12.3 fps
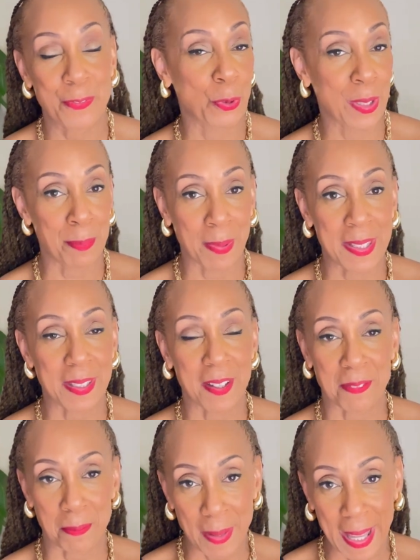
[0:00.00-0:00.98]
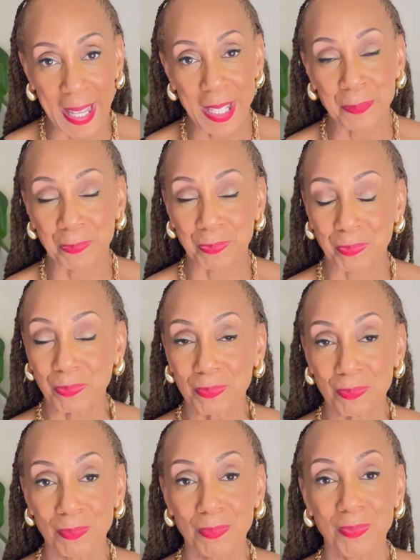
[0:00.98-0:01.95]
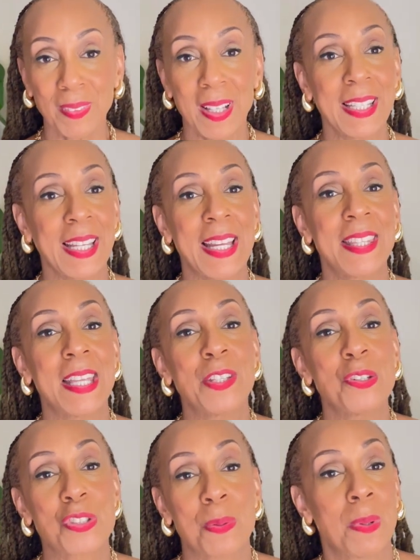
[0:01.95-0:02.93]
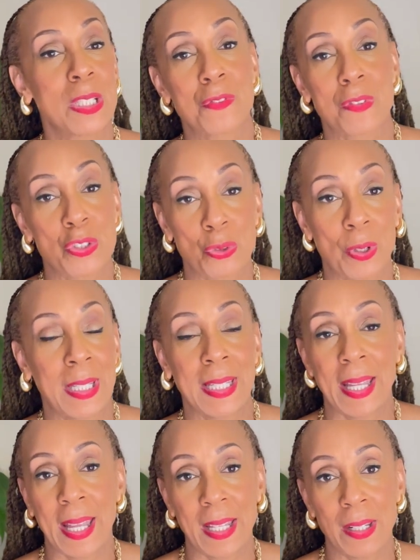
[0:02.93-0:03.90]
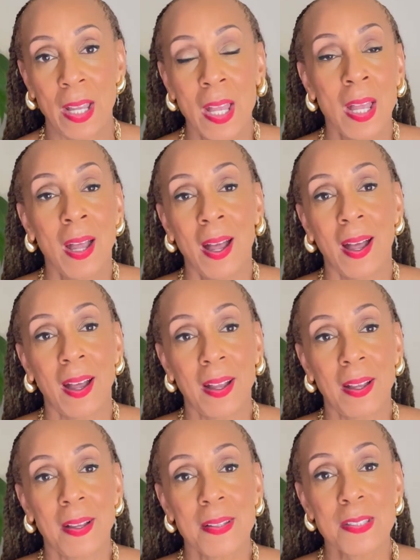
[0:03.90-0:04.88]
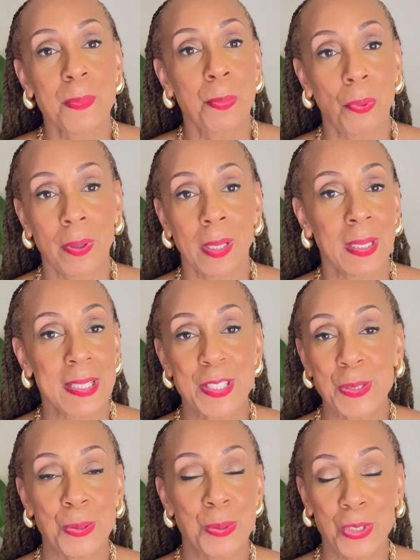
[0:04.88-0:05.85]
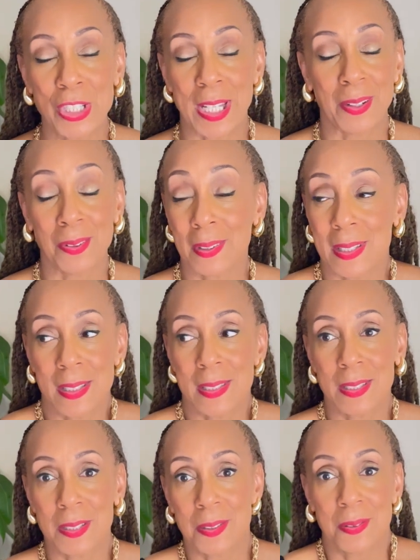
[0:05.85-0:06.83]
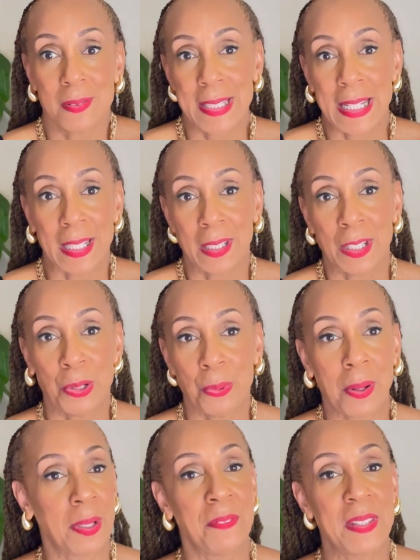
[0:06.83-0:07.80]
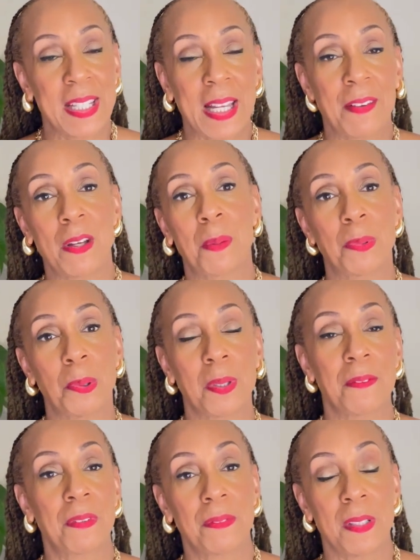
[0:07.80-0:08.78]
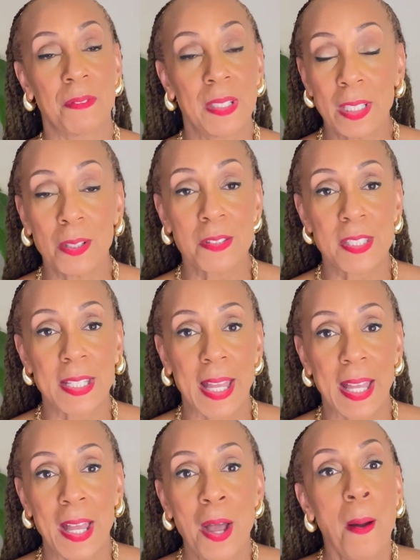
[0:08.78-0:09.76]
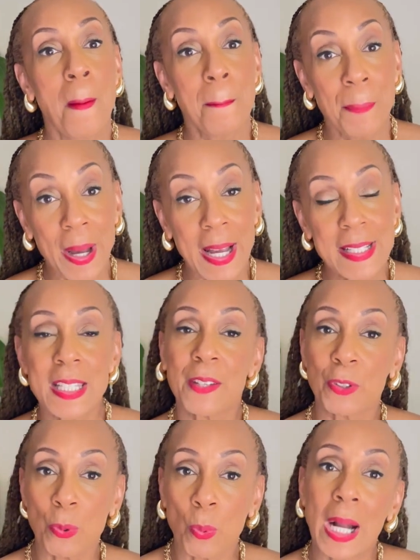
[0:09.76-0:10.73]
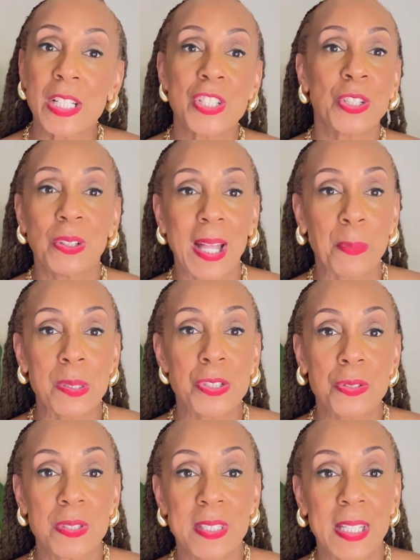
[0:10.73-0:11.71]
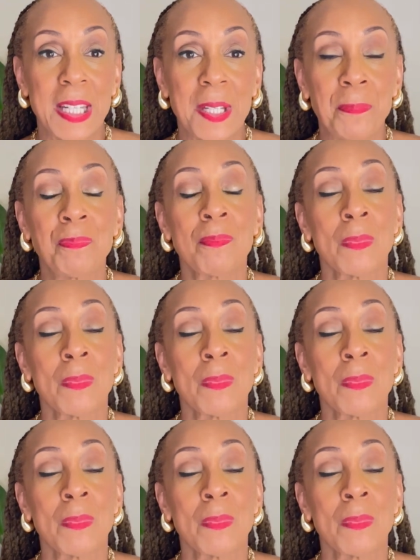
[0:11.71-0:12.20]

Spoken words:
for the month of May. Again, thank you so much for joining and supporting this new channel, because it's still technically new. I don't even think I've uploaded 50 videos yet. But if you're watching, you like what you see,